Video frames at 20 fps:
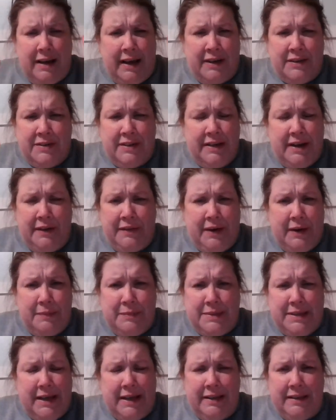Actually, now that I'm
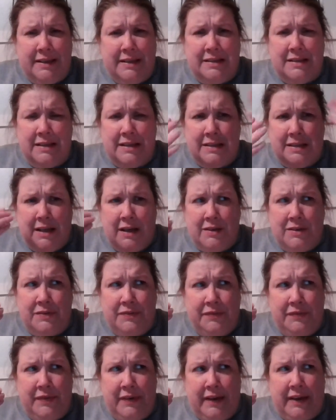saying this, it
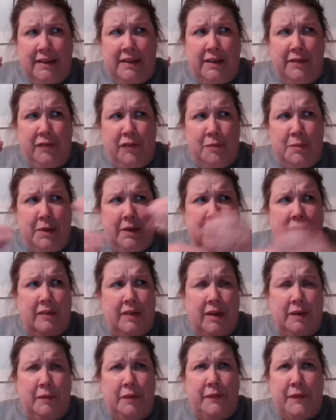sounds vaguely familiar,
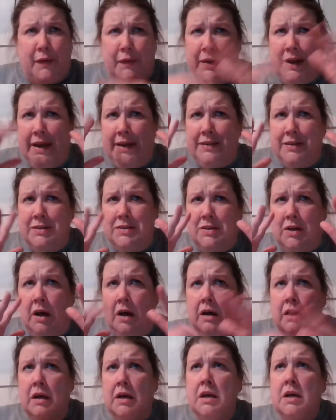like we've already had this
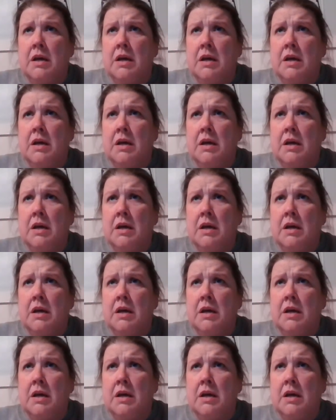talk.